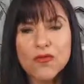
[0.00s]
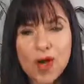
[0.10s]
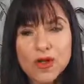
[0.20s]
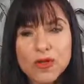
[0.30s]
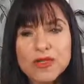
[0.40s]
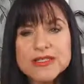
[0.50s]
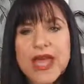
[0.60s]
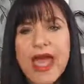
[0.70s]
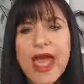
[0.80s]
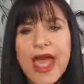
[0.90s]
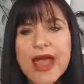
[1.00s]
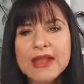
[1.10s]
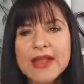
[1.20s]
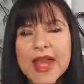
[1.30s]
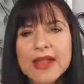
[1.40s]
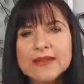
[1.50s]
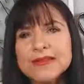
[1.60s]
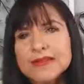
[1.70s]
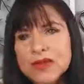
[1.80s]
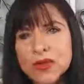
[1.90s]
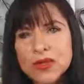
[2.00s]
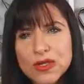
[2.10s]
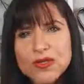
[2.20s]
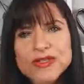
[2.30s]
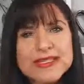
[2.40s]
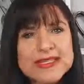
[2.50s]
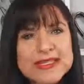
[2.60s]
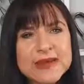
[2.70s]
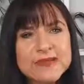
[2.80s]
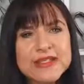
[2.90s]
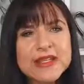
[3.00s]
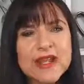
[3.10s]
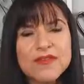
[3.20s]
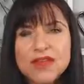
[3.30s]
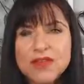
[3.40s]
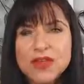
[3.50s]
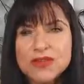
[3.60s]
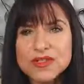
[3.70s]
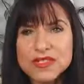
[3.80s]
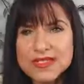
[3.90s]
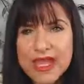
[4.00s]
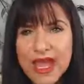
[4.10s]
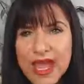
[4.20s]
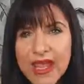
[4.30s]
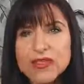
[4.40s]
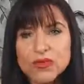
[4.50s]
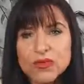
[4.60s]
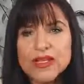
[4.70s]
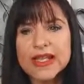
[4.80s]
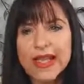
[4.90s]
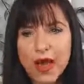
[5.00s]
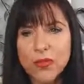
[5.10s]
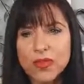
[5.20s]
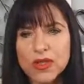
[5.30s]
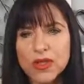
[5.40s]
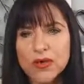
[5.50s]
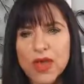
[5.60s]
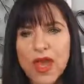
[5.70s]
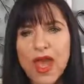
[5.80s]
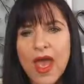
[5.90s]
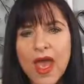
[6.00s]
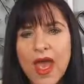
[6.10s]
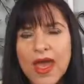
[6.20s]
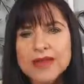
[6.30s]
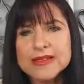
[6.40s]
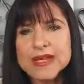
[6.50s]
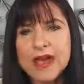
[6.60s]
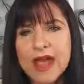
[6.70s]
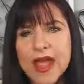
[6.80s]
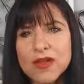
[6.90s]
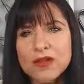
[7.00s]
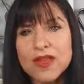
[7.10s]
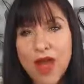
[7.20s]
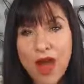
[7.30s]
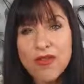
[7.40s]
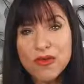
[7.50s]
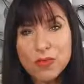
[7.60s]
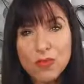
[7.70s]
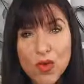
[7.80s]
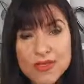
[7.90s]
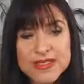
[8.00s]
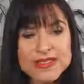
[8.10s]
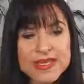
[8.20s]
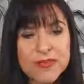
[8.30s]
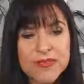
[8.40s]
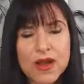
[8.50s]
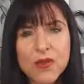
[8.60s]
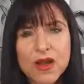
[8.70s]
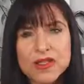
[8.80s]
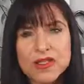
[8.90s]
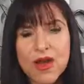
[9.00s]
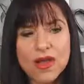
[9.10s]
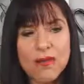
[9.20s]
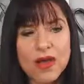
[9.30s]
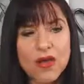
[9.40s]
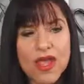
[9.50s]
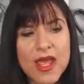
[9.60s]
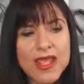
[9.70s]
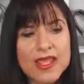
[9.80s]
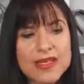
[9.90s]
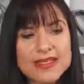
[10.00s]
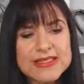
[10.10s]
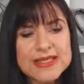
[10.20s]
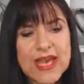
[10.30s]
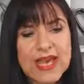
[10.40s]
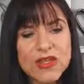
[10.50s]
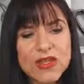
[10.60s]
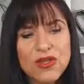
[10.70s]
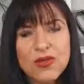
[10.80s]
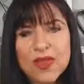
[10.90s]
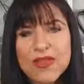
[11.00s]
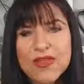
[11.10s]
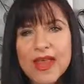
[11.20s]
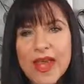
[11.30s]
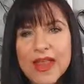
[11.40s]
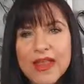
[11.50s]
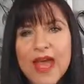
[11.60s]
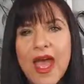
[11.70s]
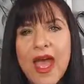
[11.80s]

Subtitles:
followers, and use these tips that I've given you today to really help you. And the other bonus tip that I want to talk about is that you can then